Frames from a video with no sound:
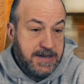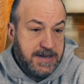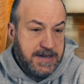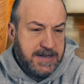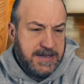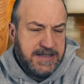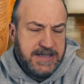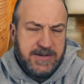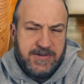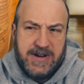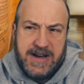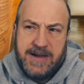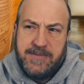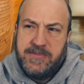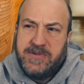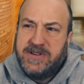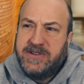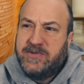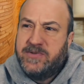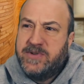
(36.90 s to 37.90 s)
see what happened
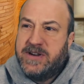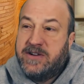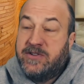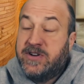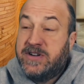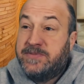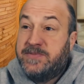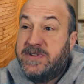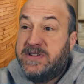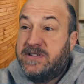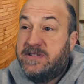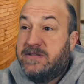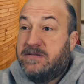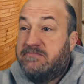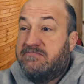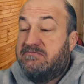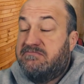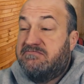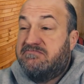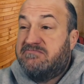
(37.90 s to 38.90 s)
this week. Christmas
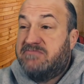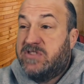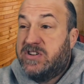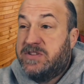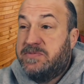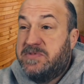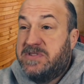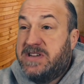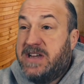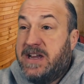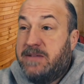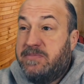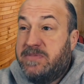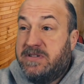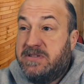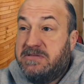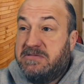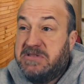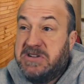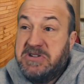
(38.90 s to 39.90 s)
happened.
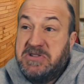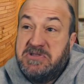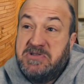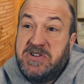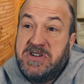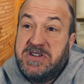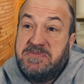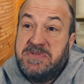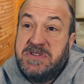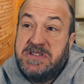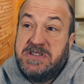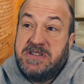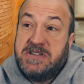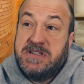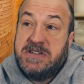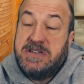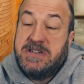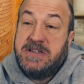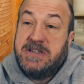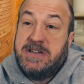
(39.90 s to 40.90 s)
Good Christmas.
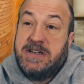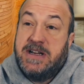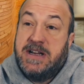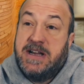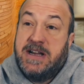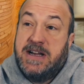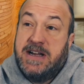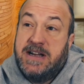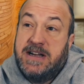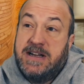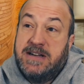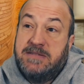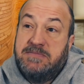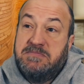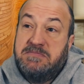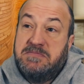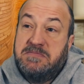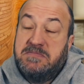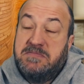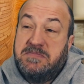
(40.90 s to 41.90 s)
Um,